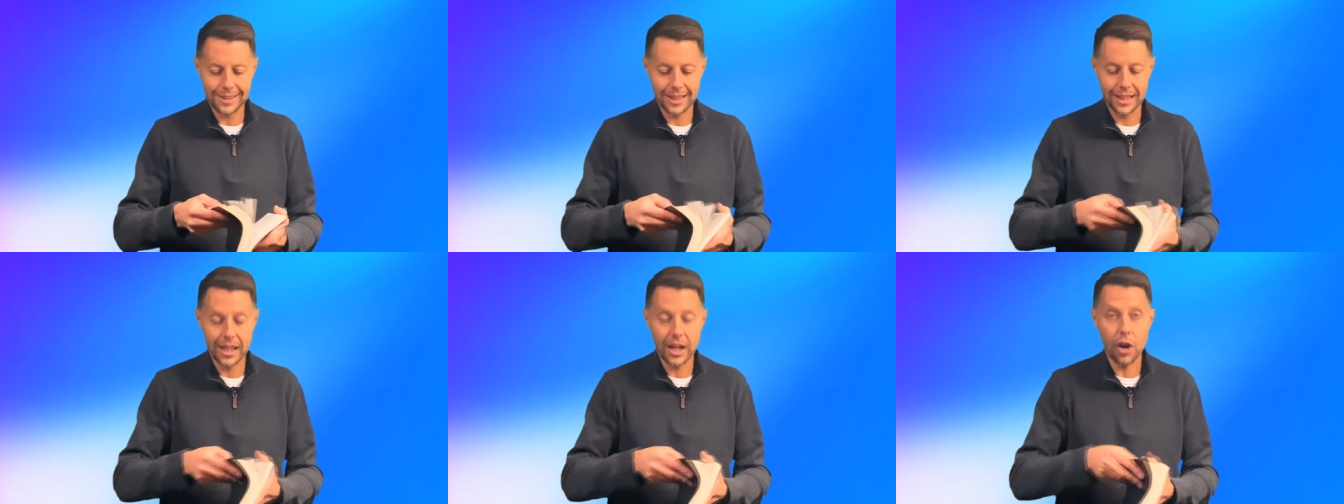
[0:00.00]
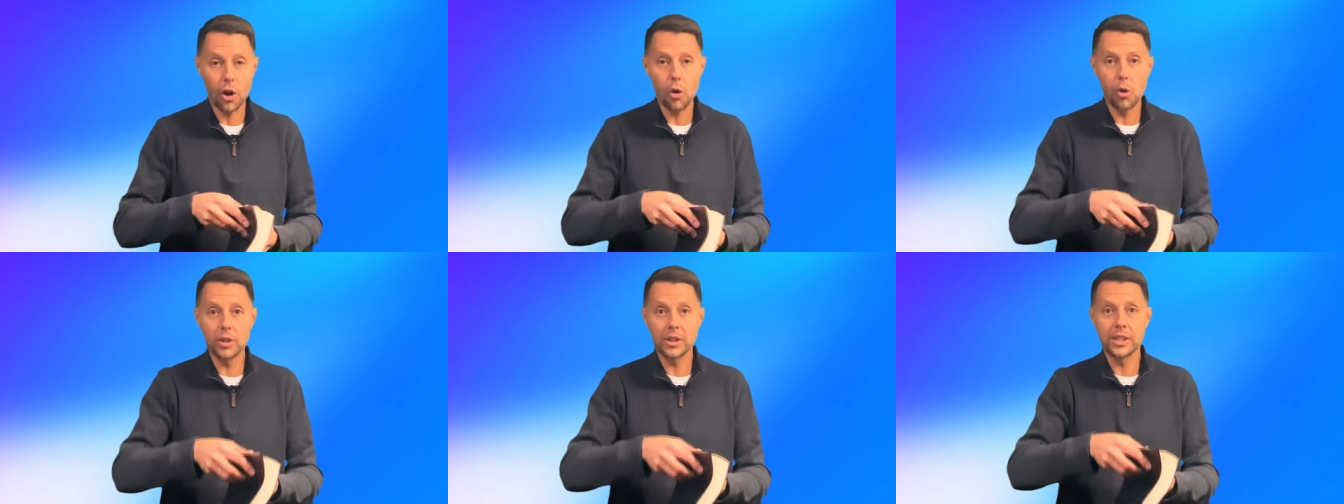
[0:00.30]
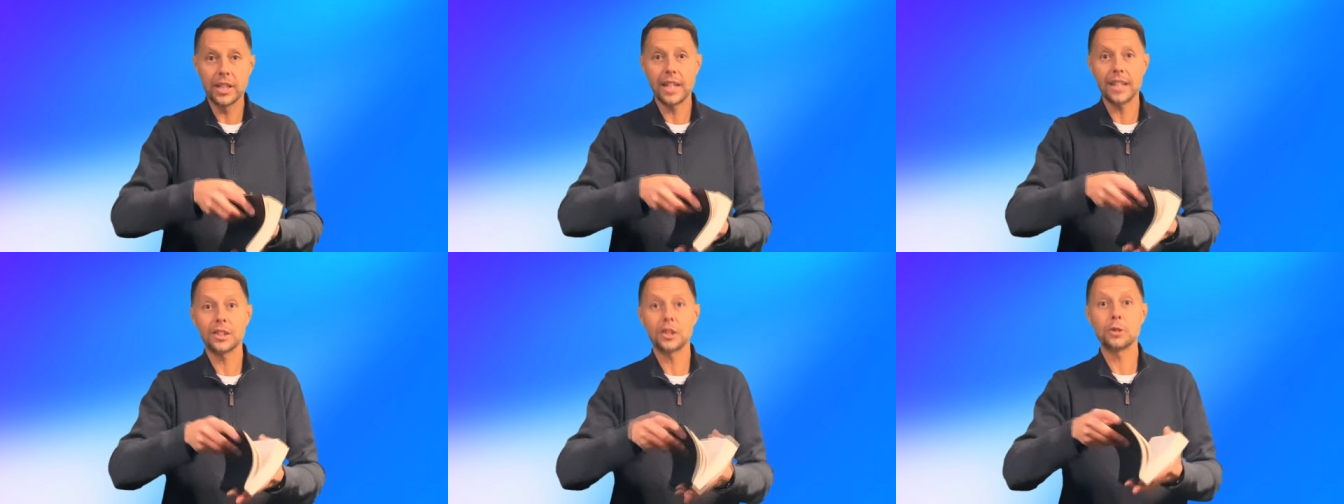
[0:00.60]
in the Old
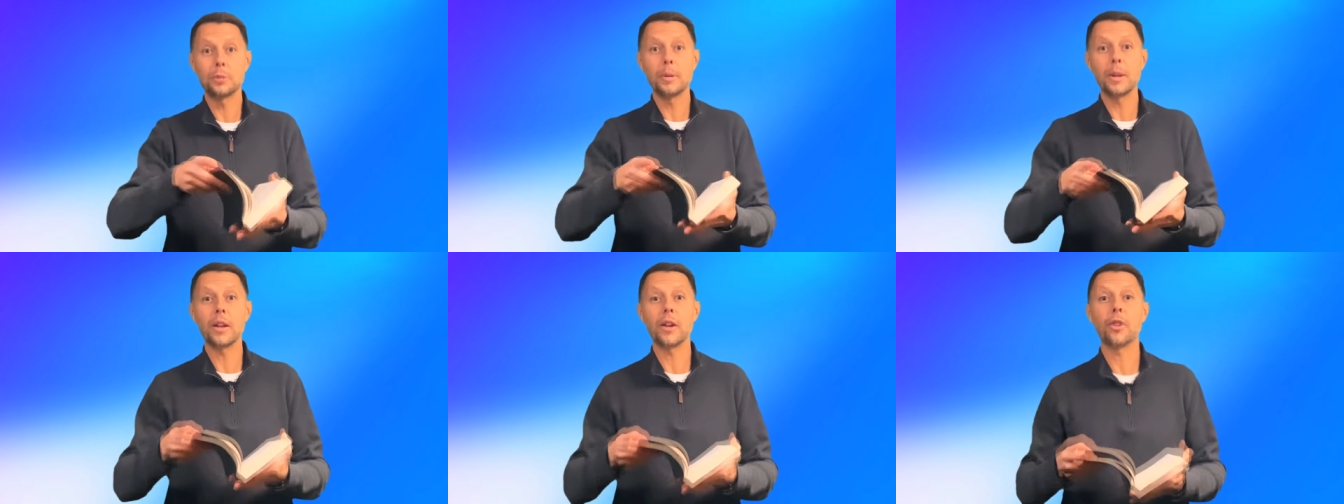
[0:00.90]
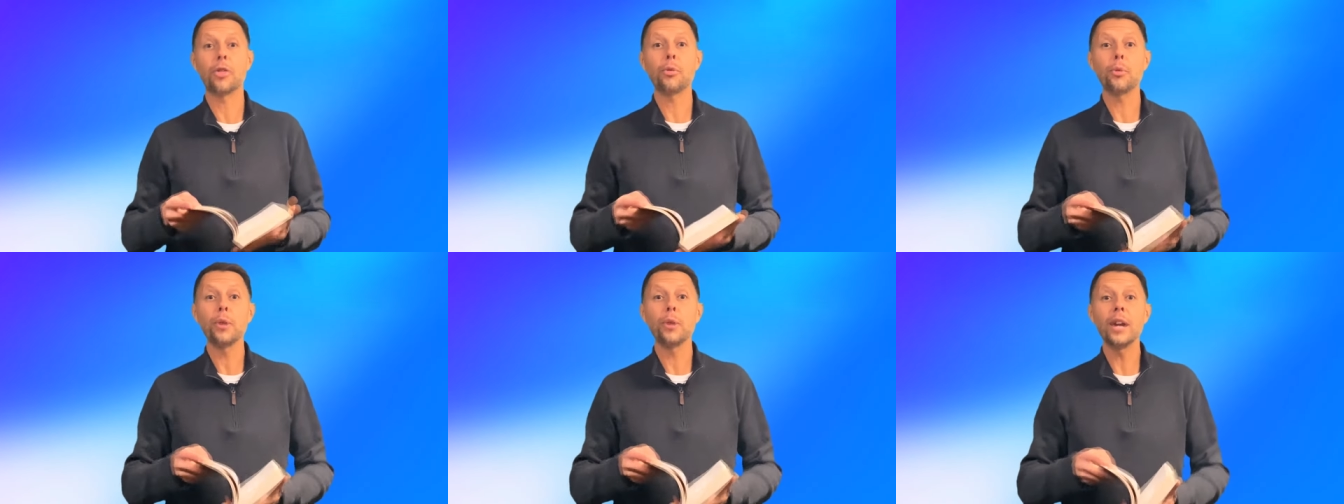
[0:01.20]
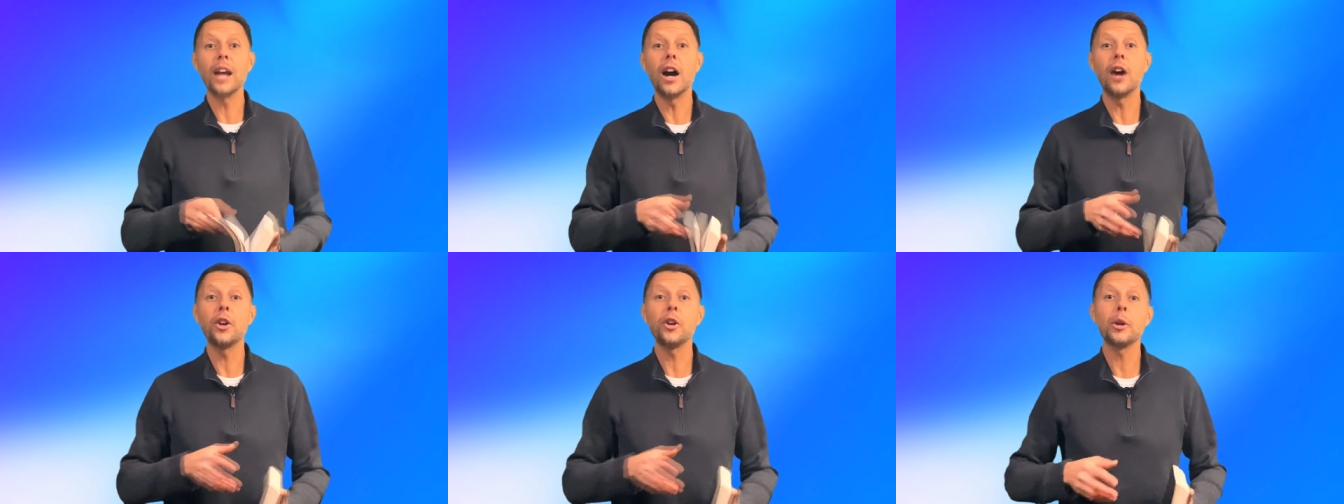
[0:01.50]
Testament and
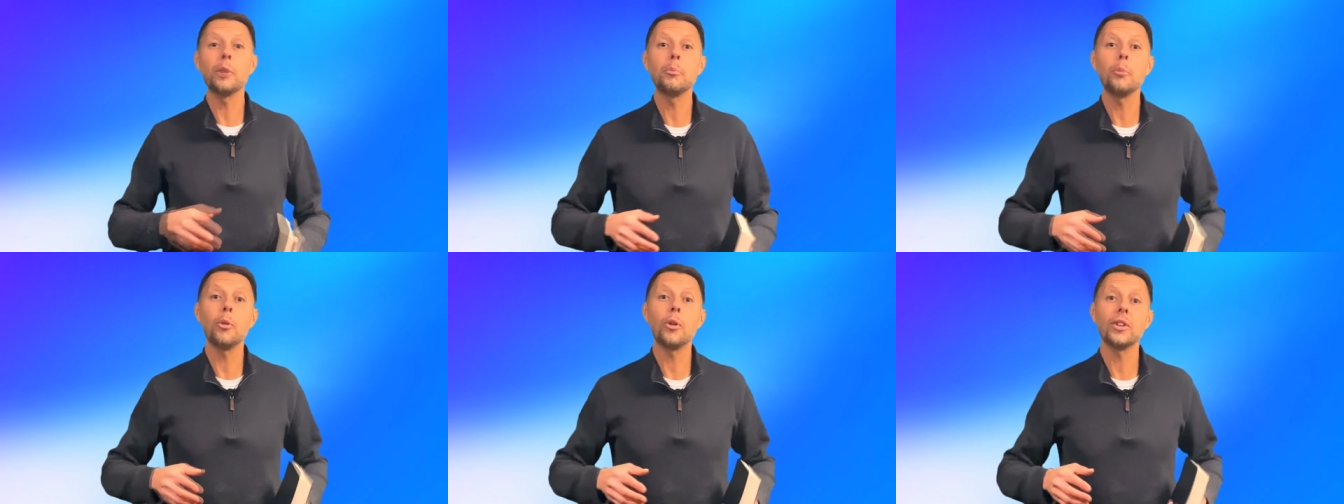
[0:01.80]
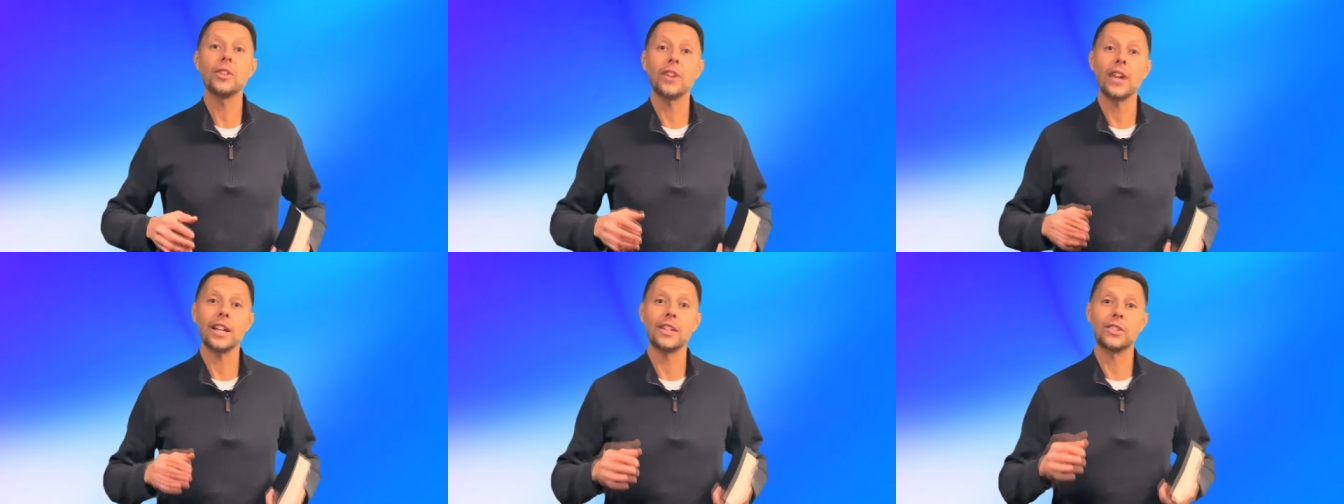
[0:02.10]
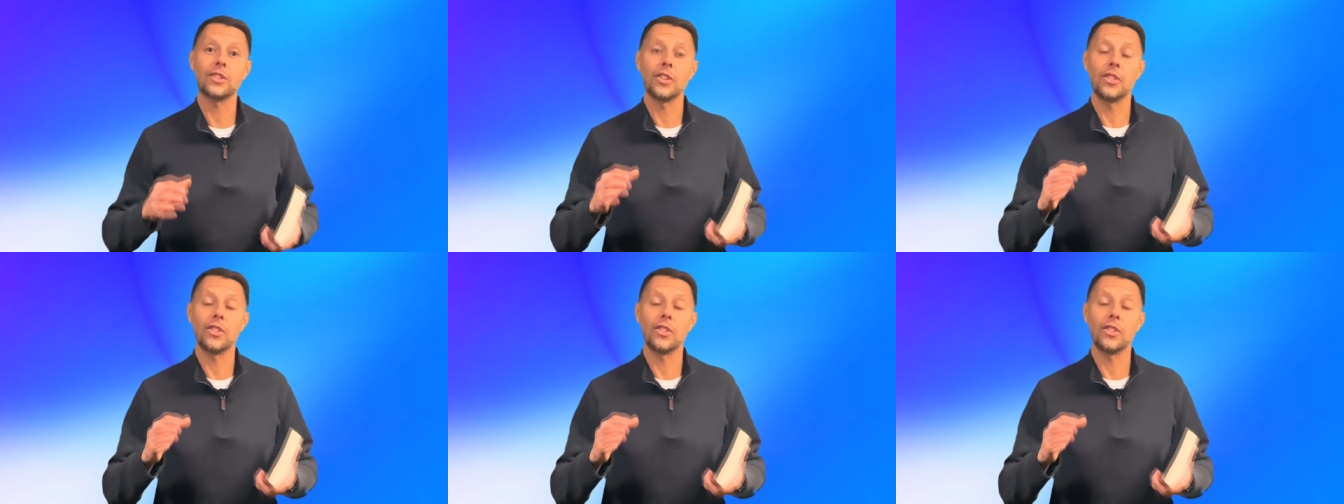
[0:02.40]
300 more texts